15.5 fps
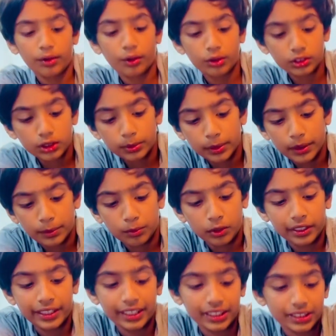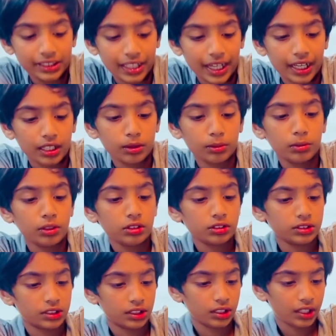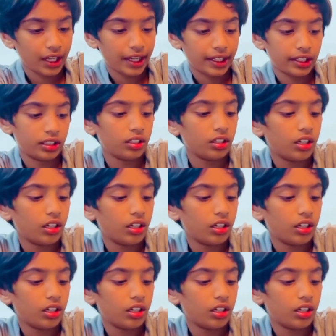also be putting as animals like